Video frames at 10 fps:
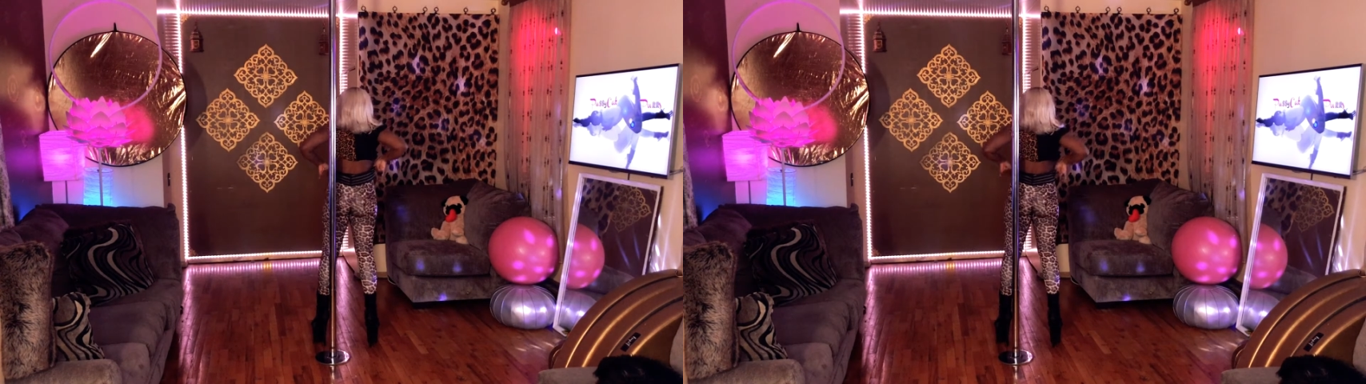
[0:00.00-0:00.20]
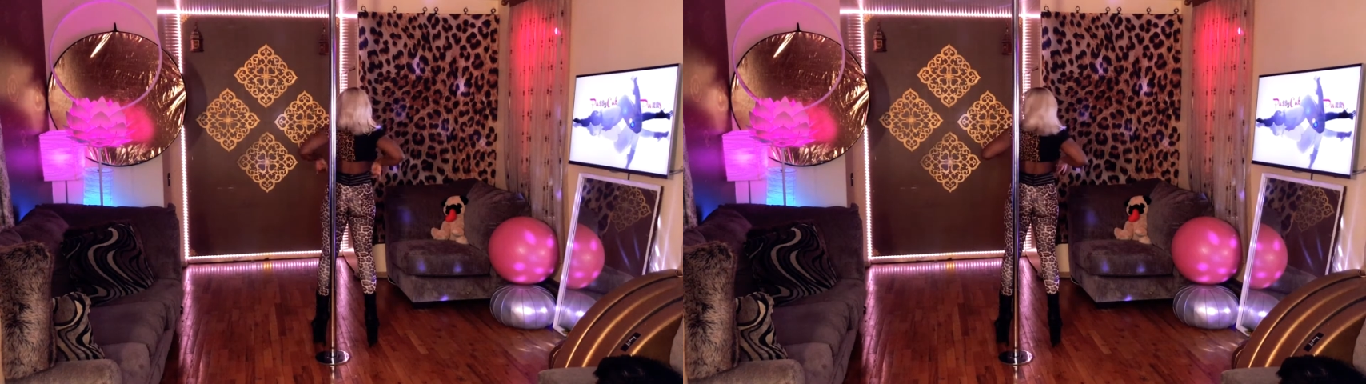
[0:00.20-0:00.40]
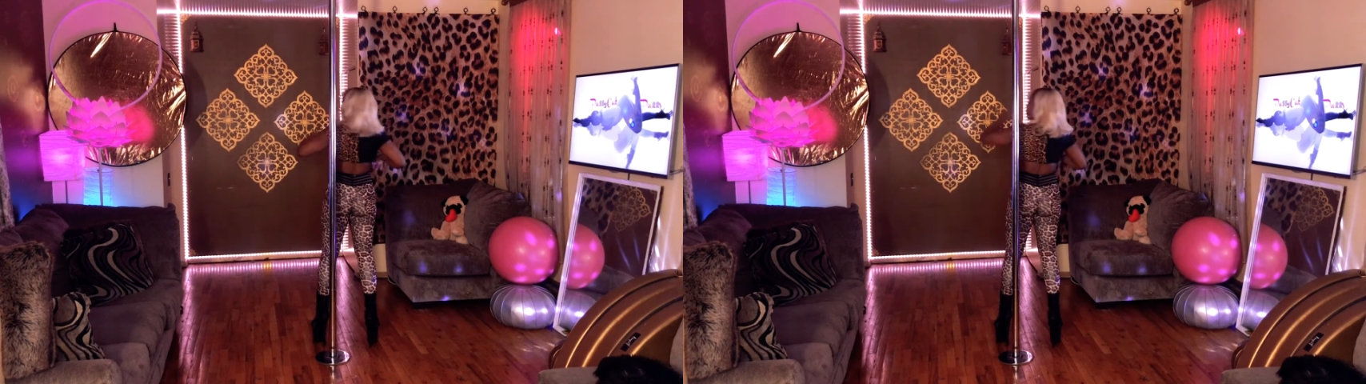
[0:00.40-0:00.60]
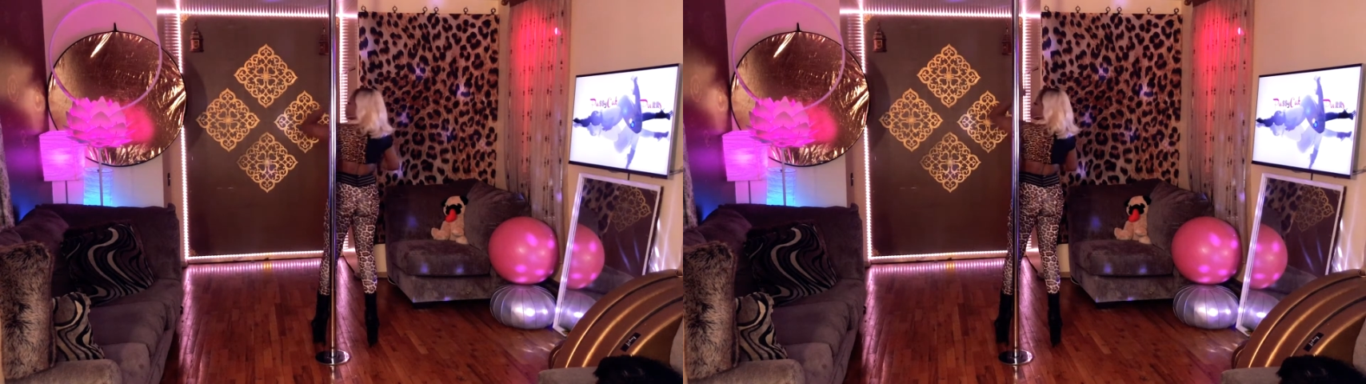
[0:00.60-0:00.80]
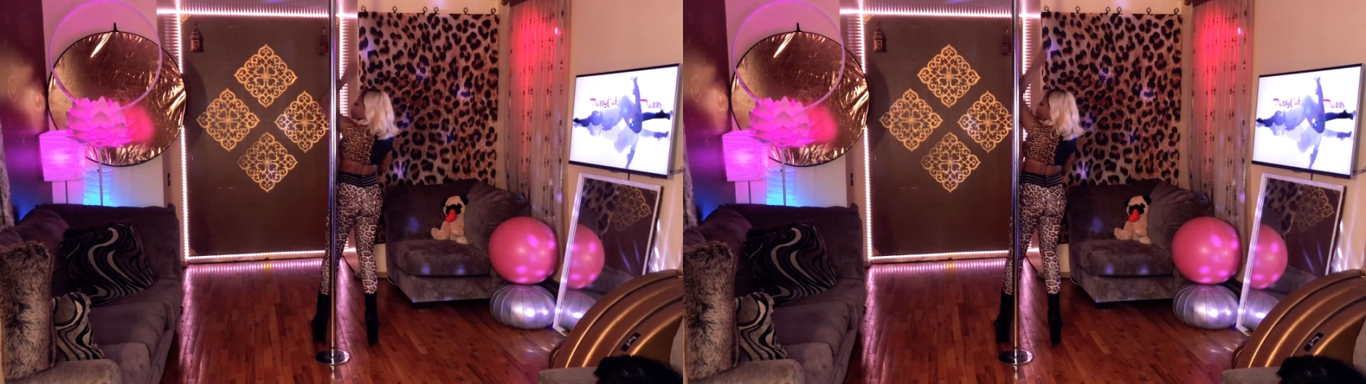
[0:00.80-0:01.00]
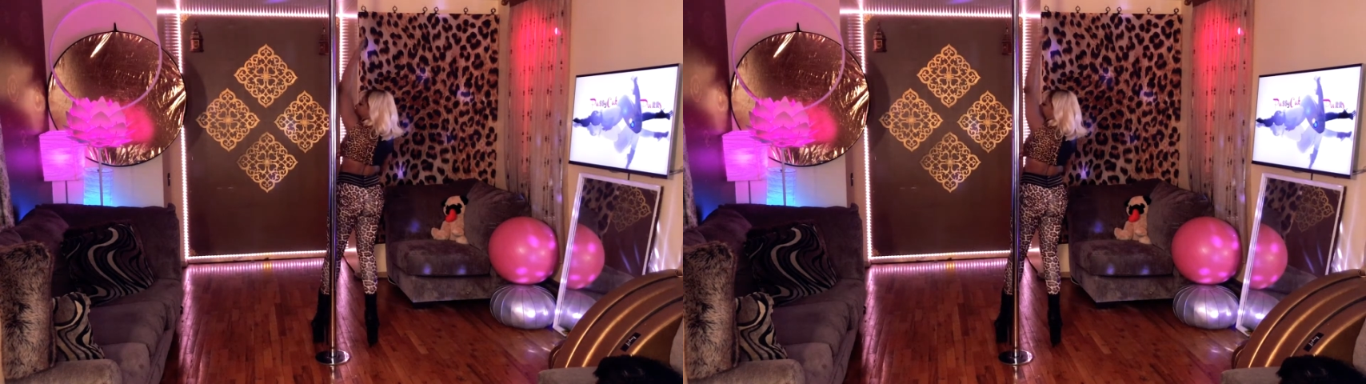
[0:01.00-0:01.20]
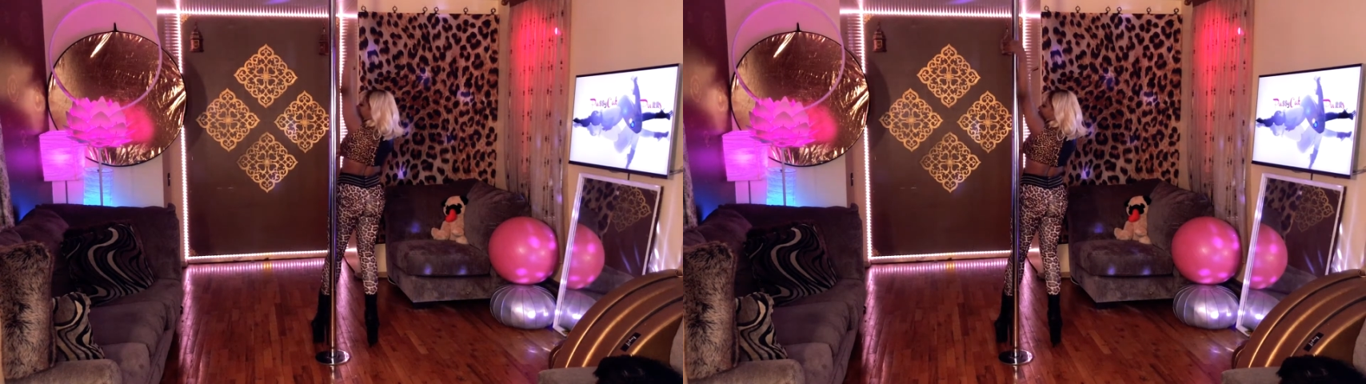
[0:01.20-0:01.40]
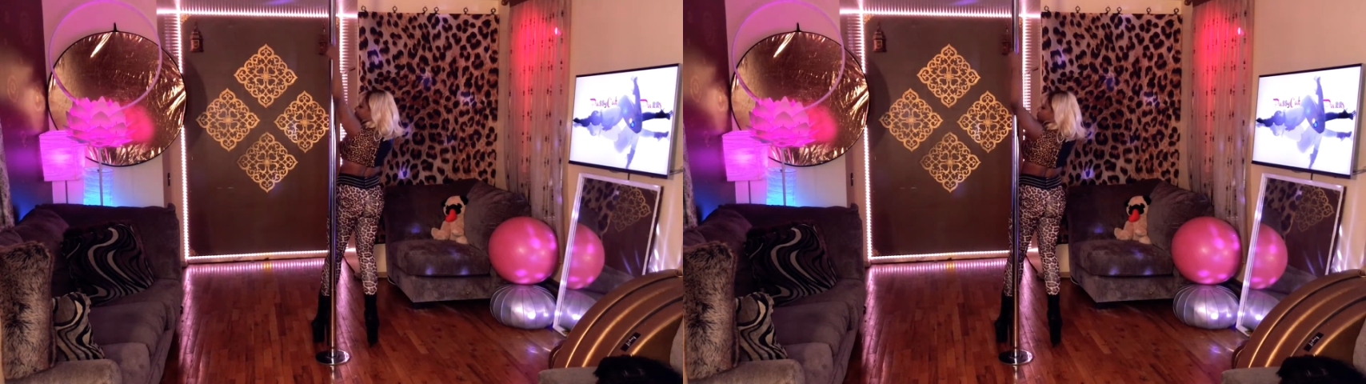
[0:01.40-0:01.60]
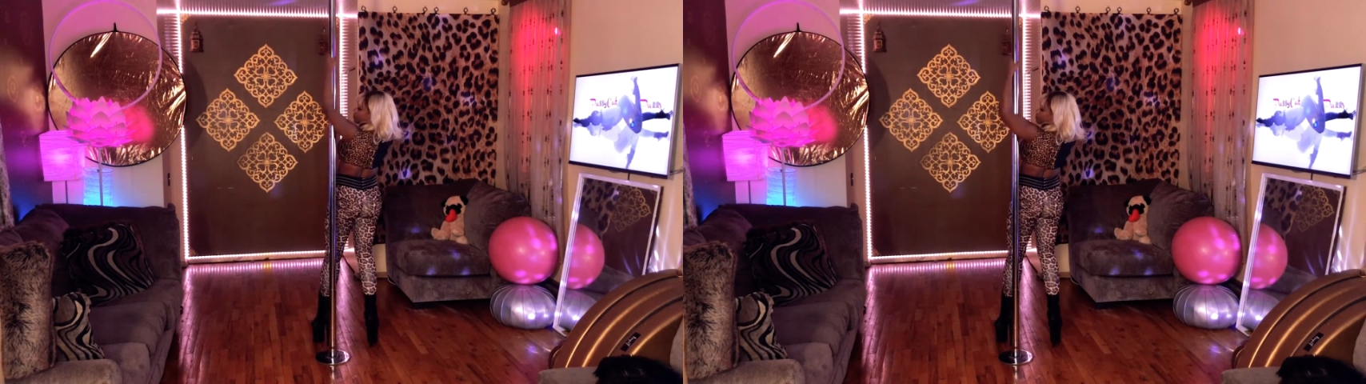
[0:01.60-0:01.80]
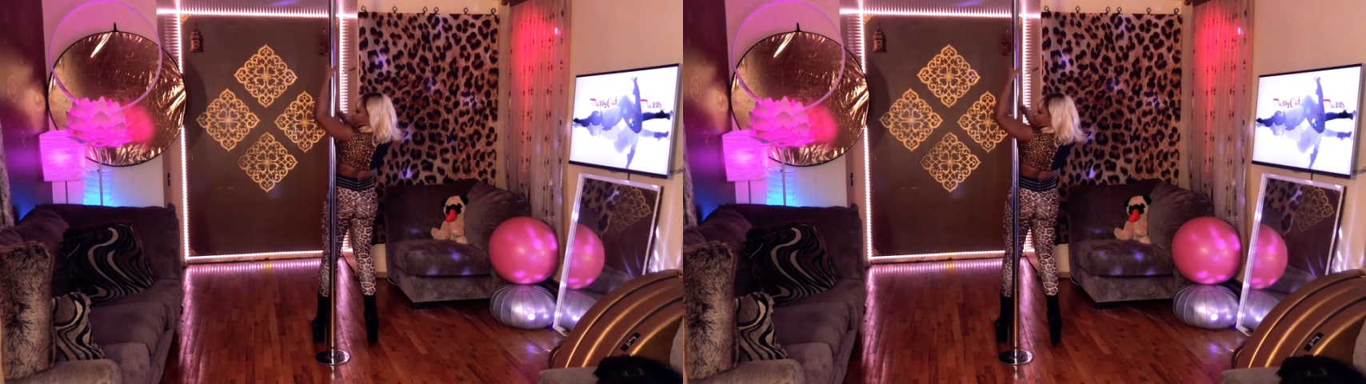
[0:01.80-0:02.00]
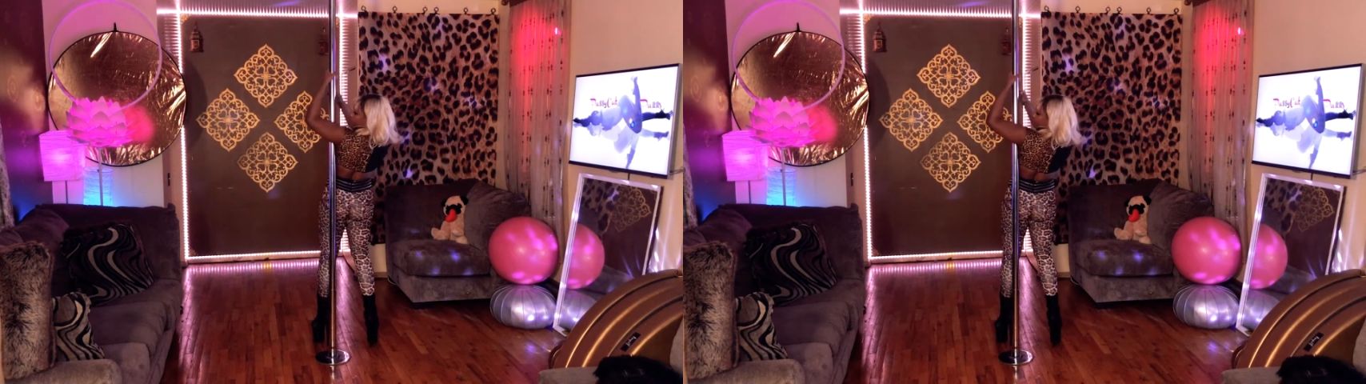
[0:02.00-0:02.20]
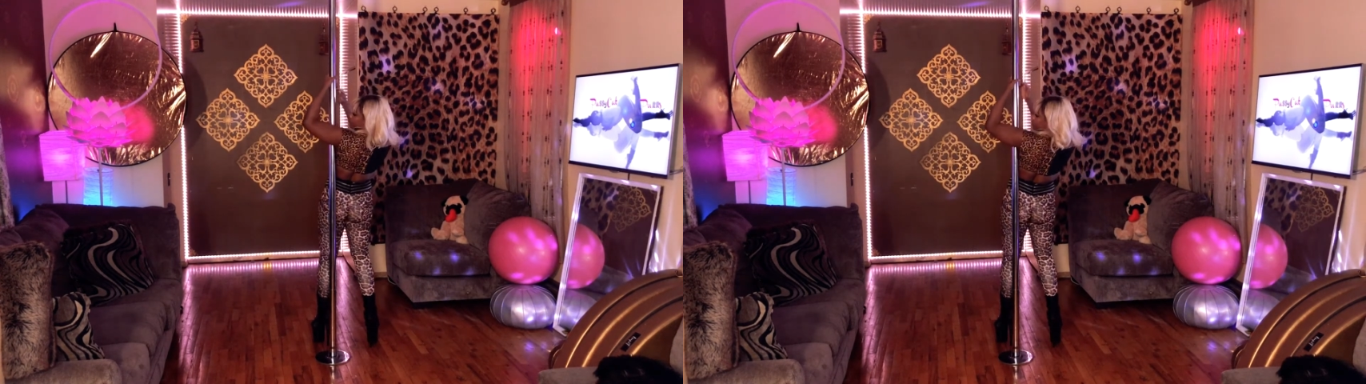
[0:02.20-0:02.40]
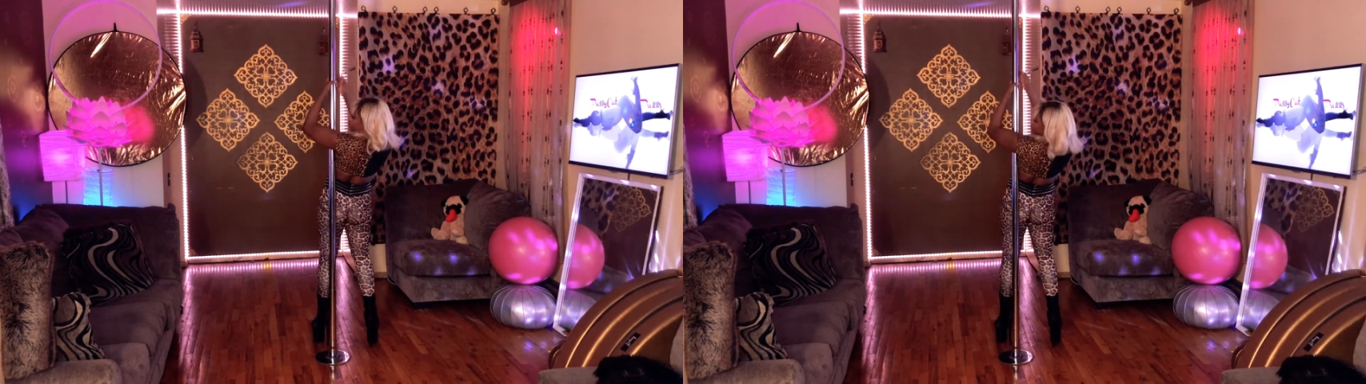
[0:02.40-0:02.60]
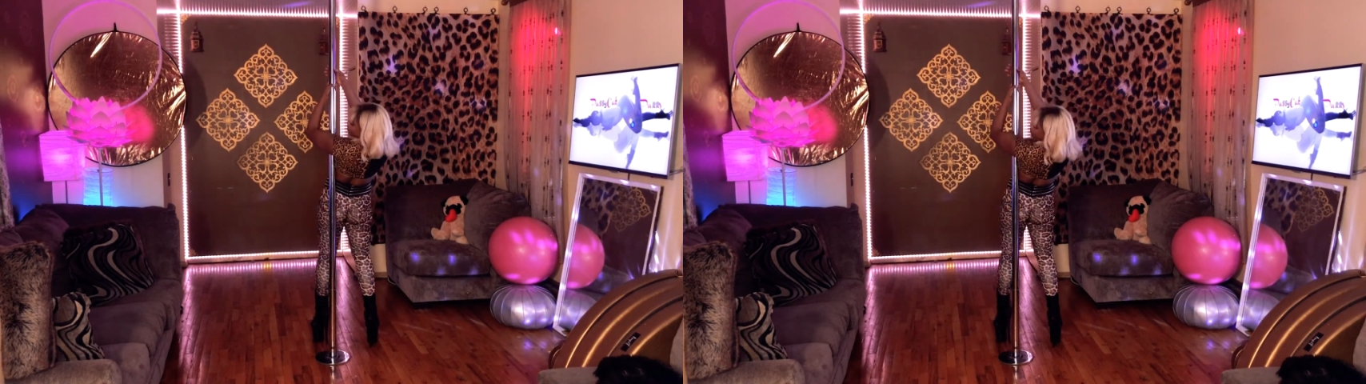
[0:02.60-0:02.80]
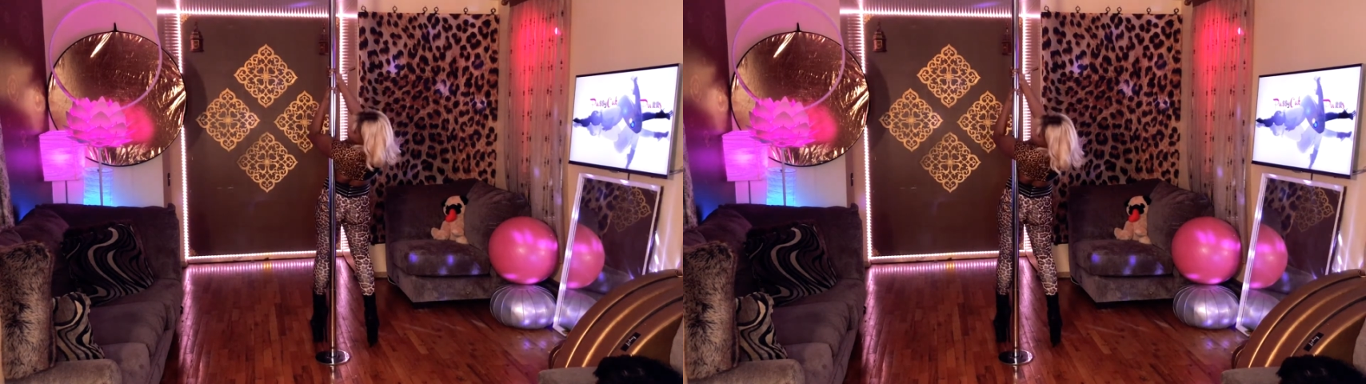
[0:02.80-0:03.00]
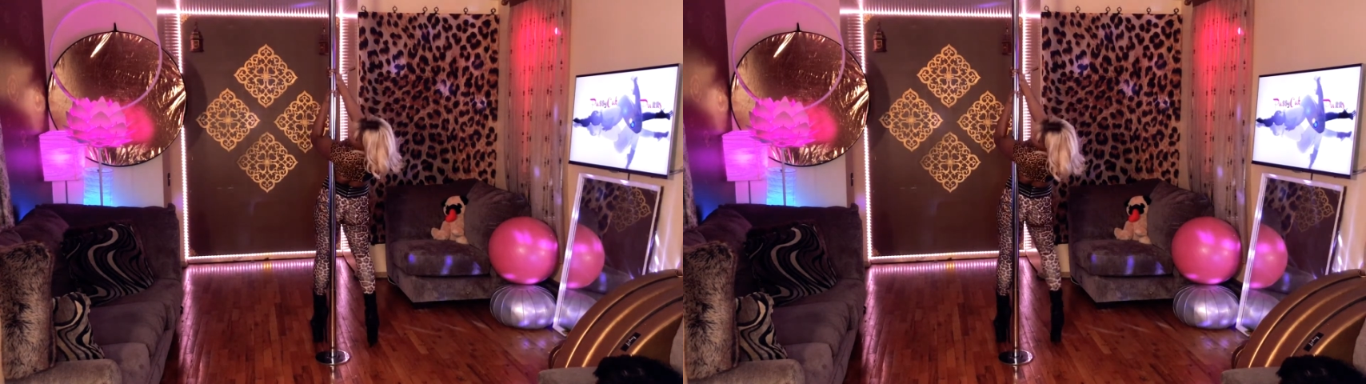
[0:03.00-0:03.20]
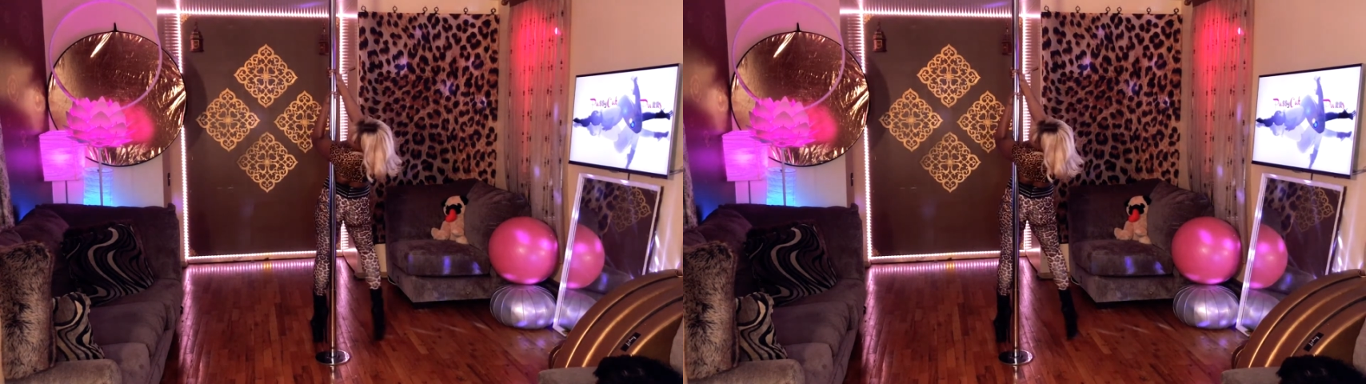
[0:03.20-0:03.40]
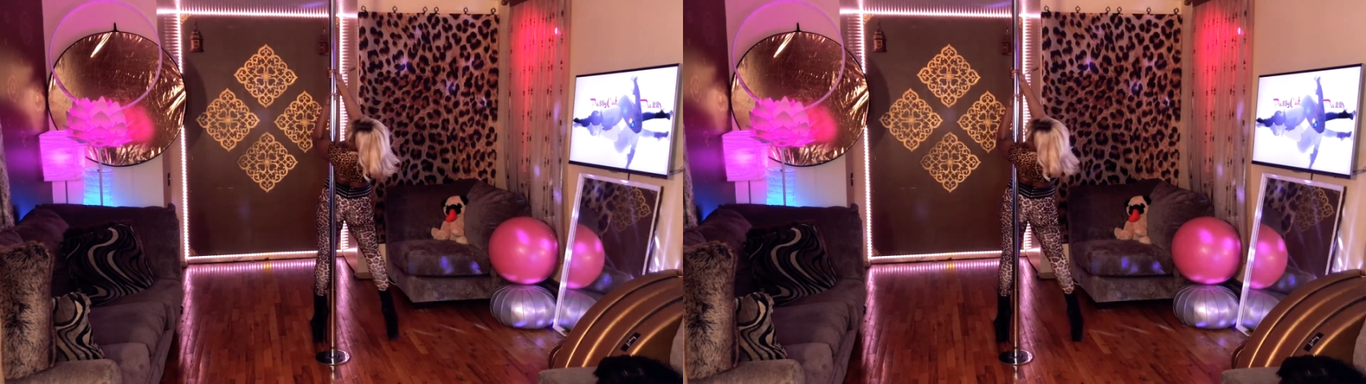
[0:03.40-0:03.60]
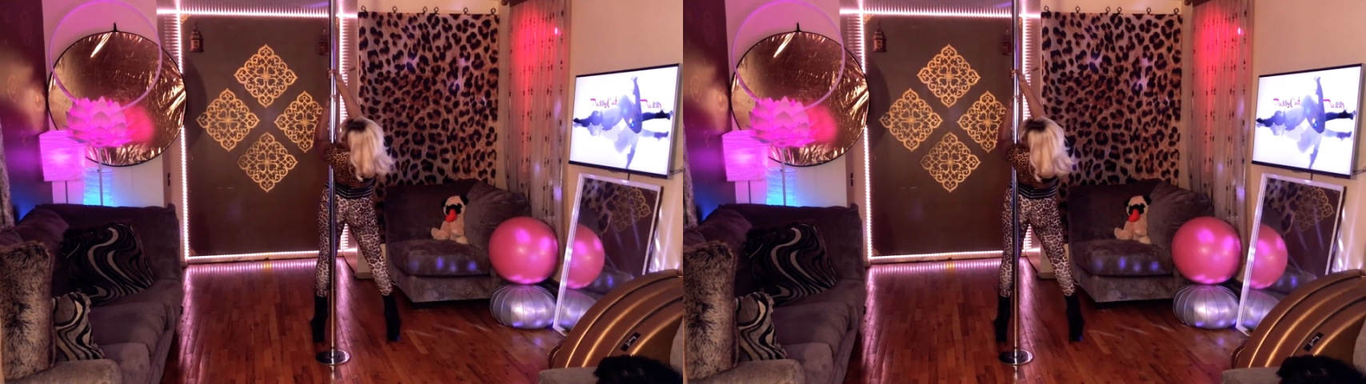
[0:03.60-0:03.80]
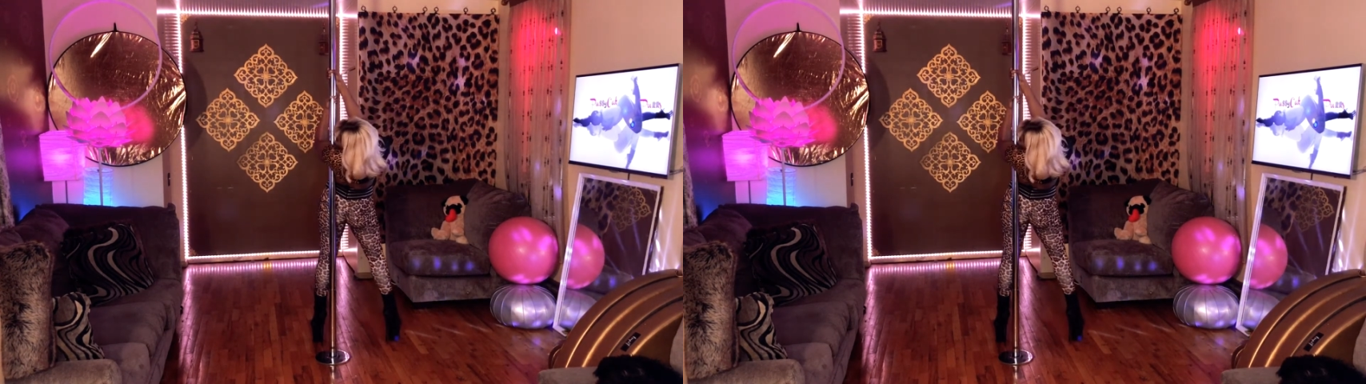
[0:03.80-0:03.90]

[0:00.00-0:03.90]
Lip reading: (no speaker visible)